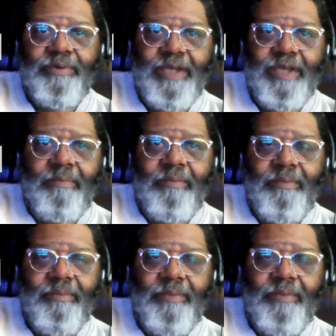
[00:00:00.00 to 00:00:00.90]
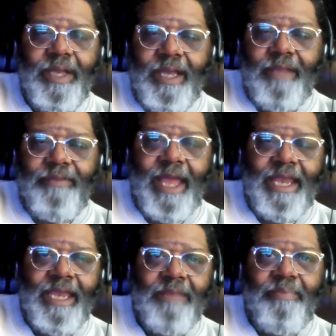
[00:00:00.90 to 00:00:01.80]
Something that
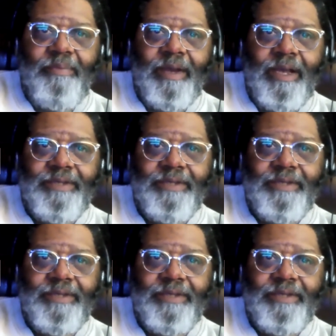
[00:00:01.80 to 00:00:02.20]
in uh,